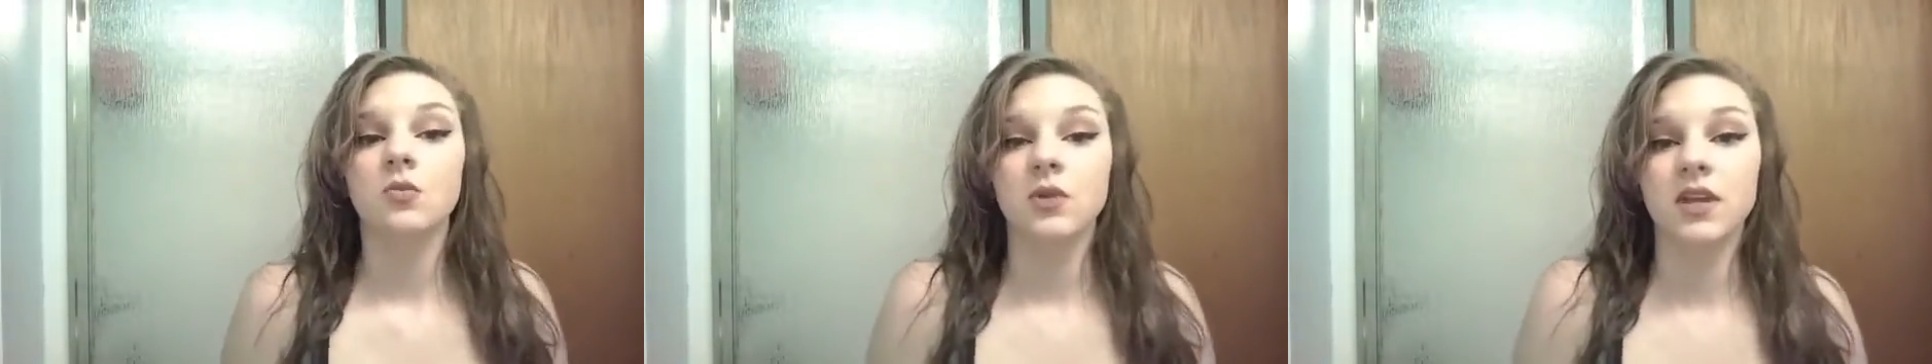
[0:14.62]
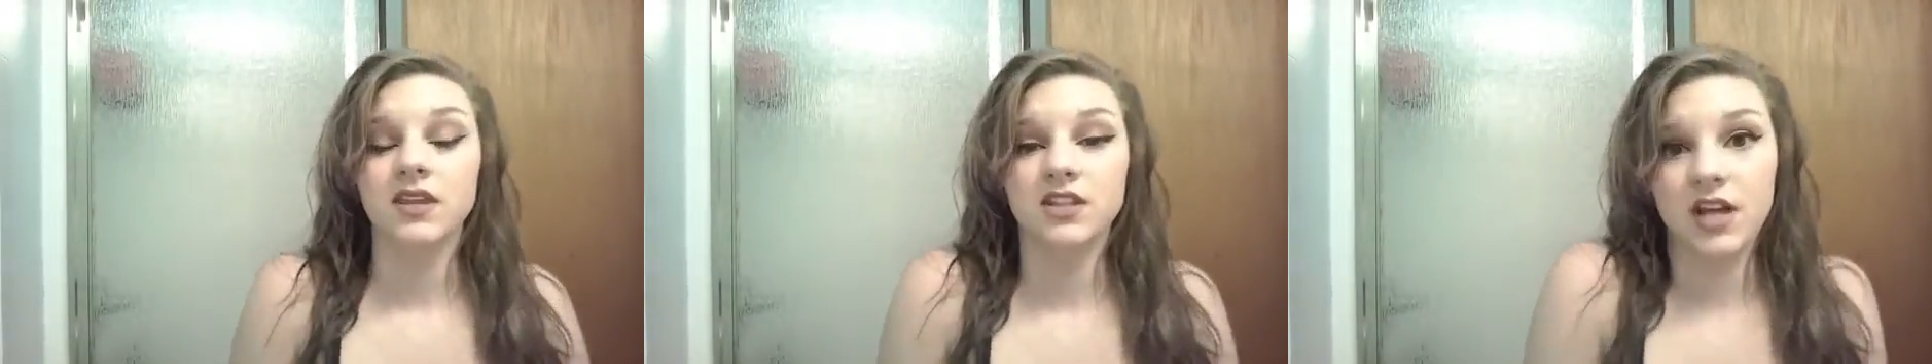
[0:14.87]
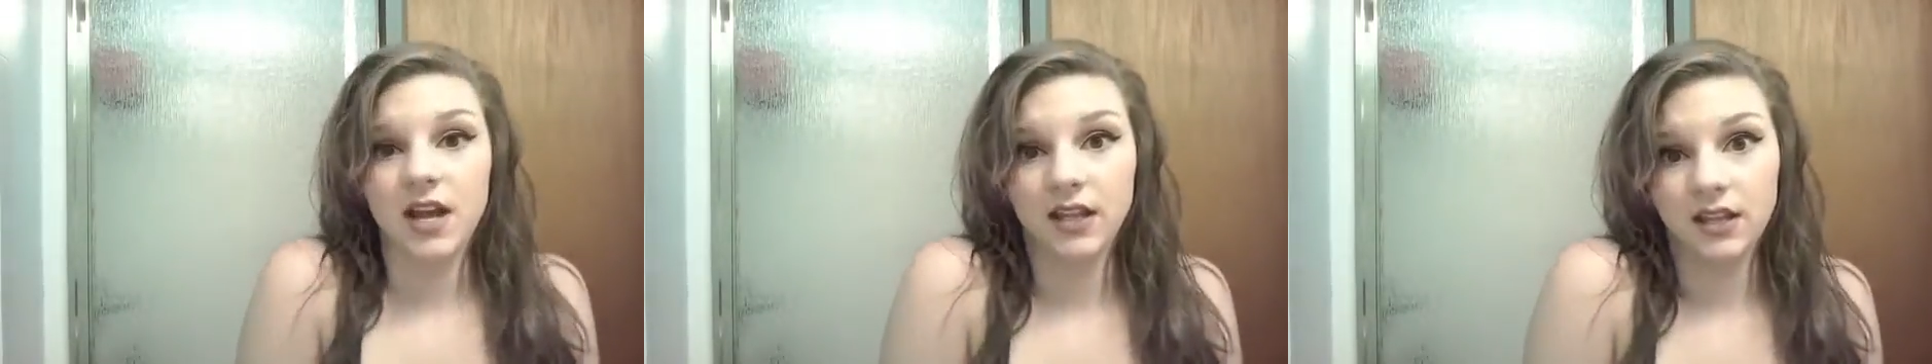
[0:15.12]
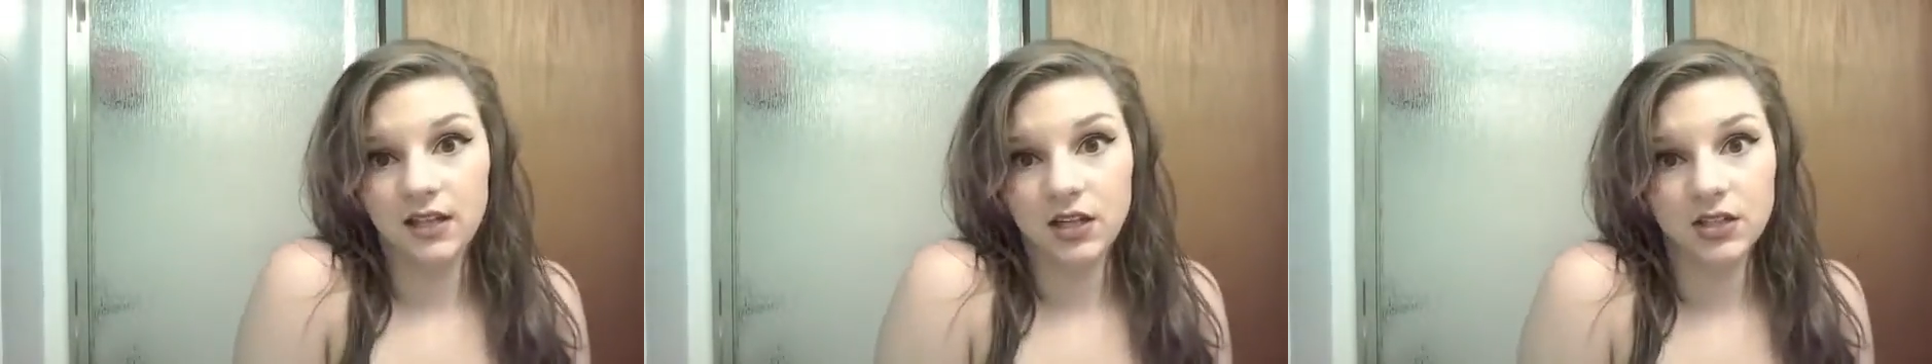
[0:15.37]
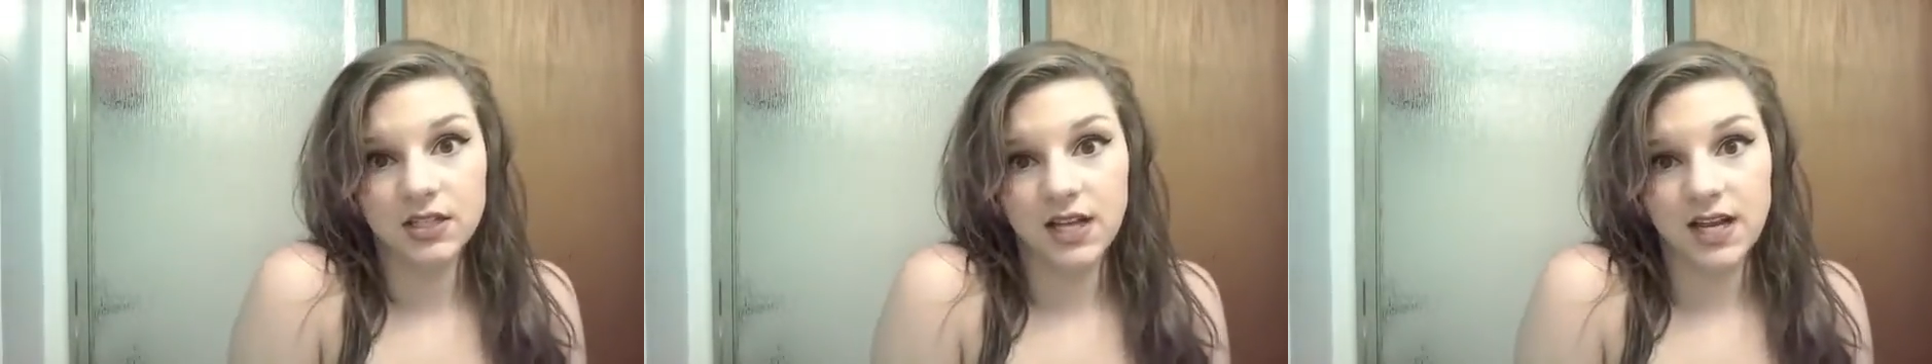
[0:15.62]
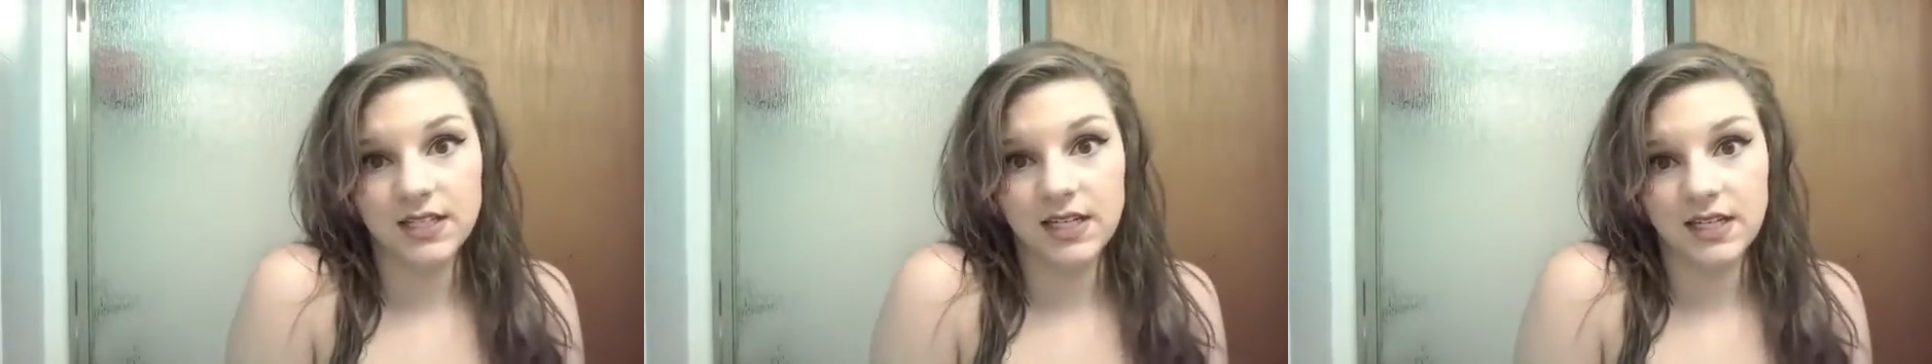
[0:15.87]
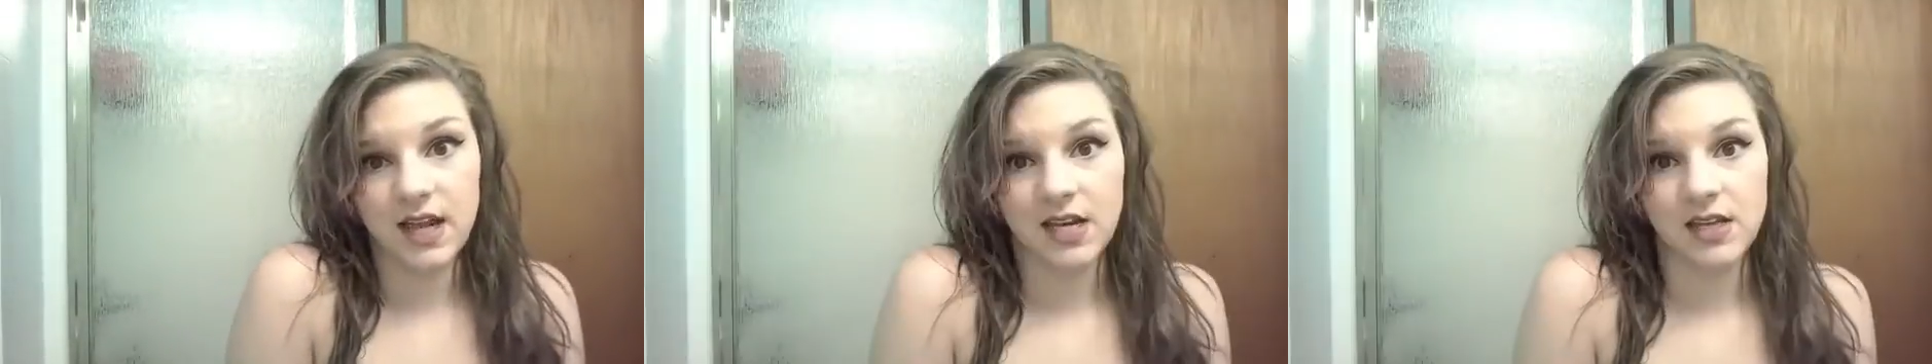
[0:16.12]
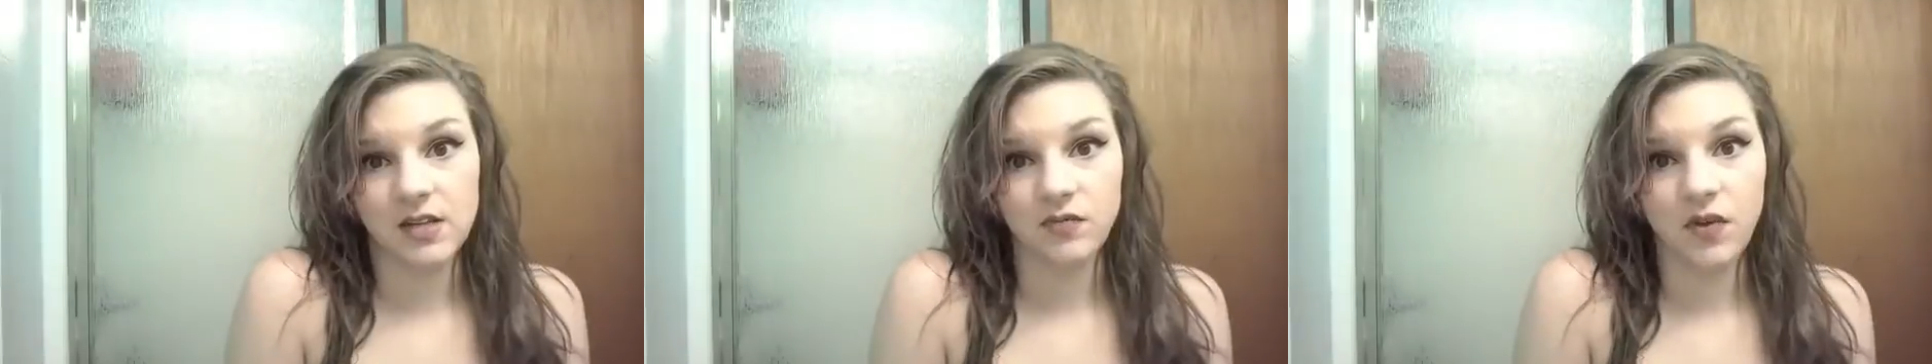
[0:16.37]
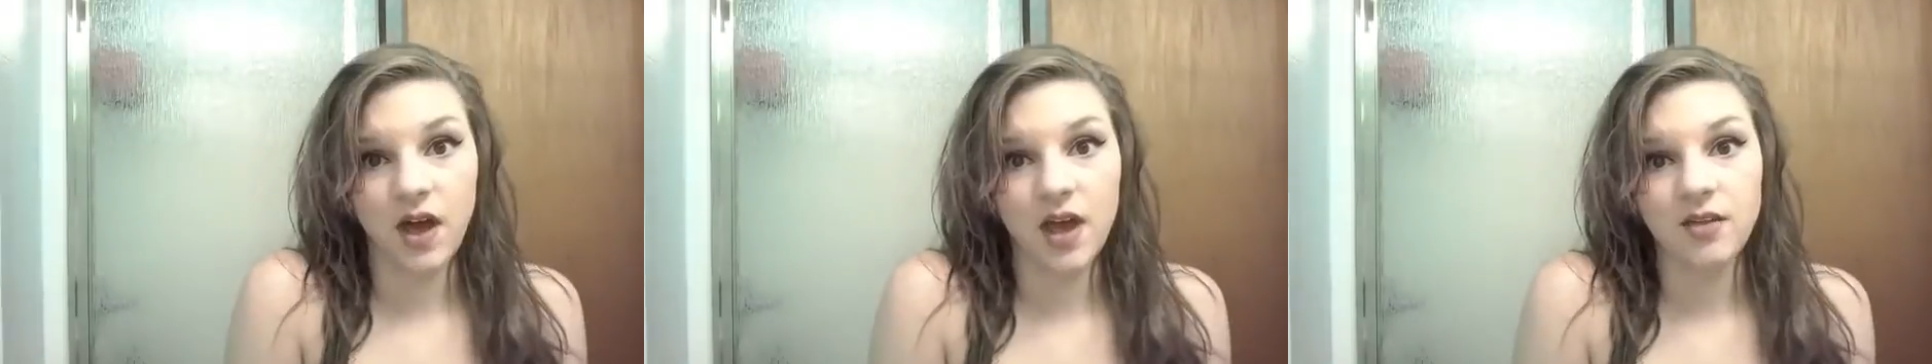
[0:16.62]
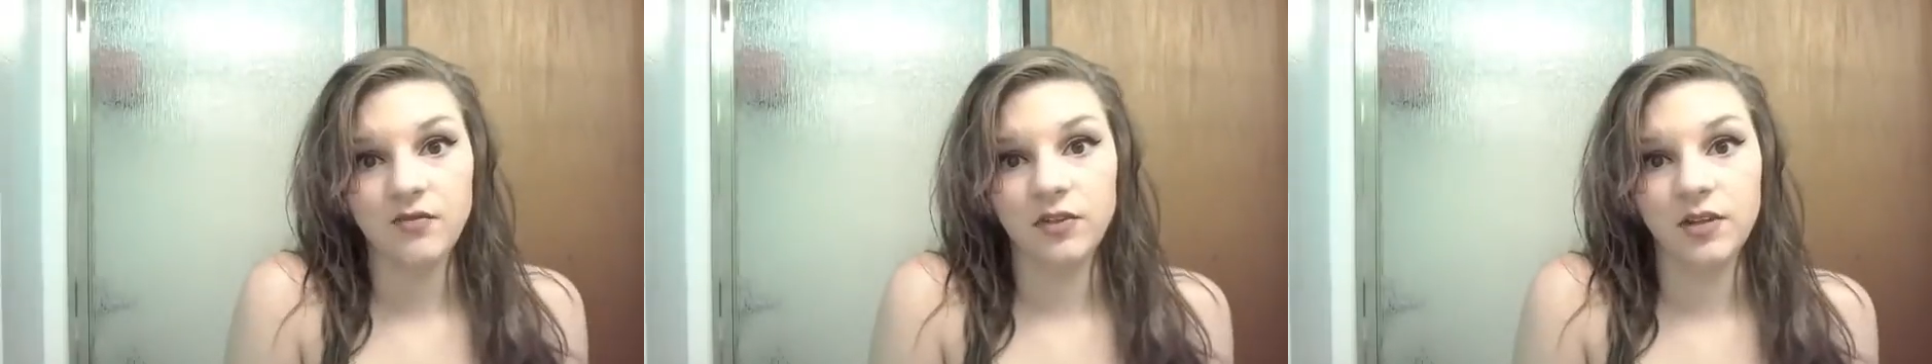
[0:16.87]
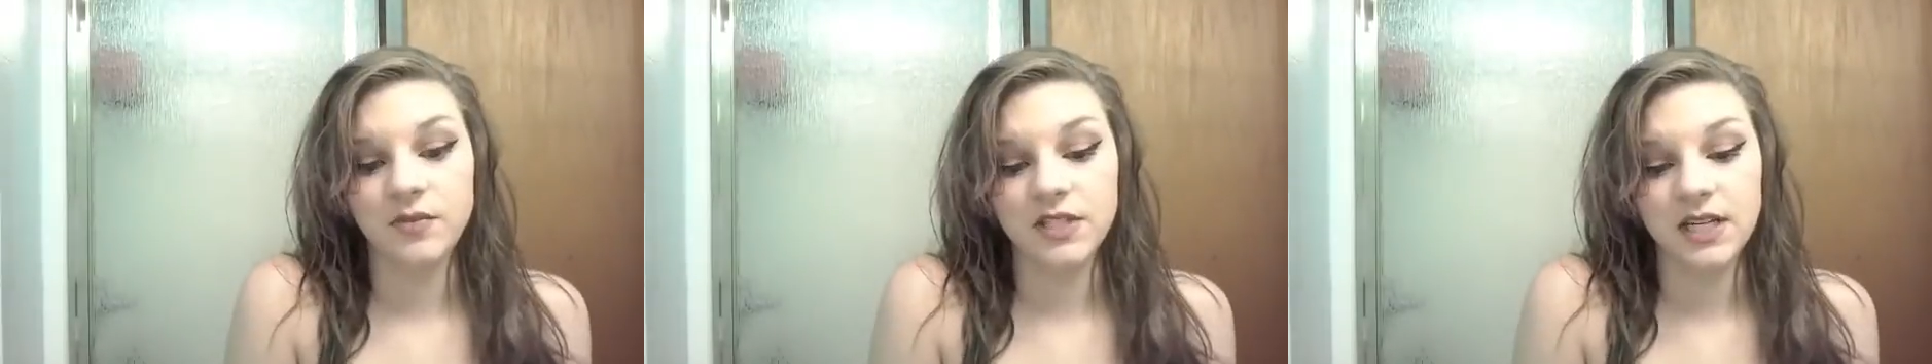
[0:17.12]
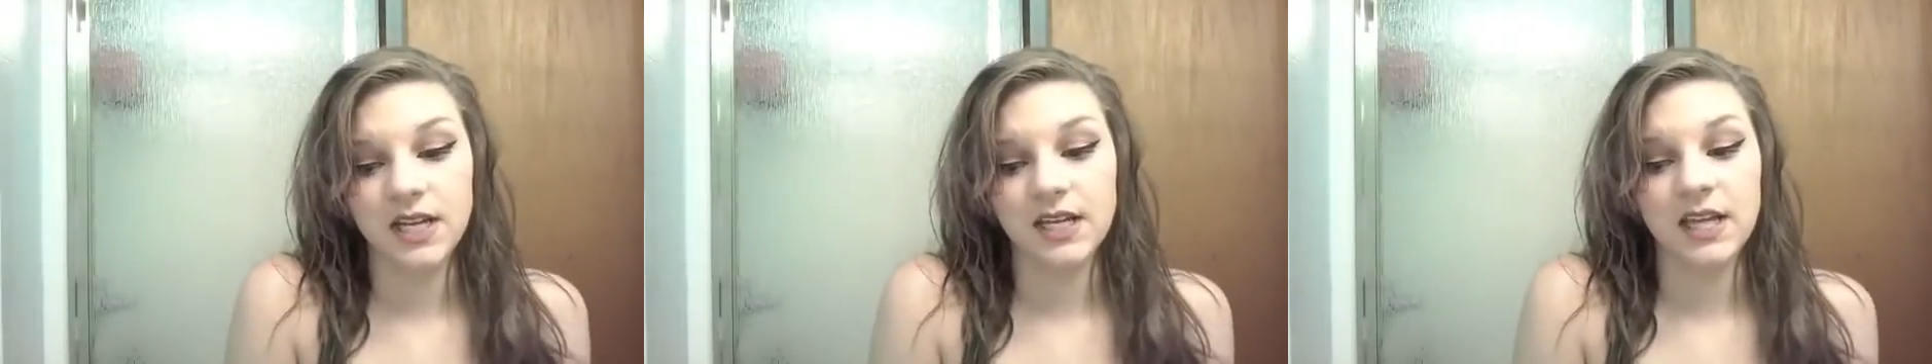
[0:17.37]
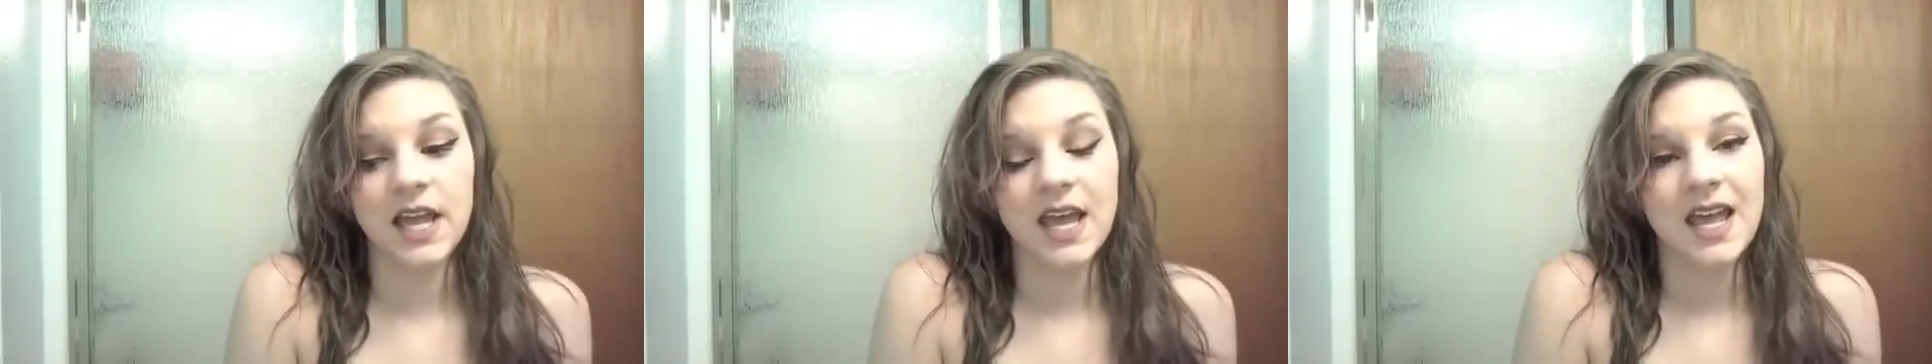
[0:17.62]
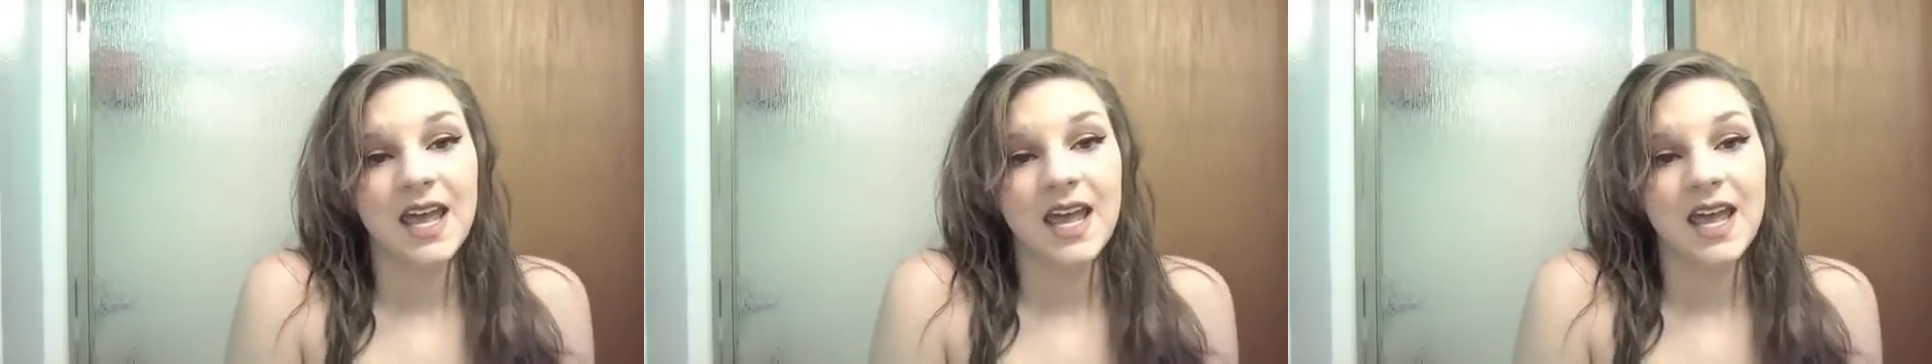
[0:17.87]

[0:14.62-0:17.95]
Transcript: with Jaclyn Hill's 1995 lipstick,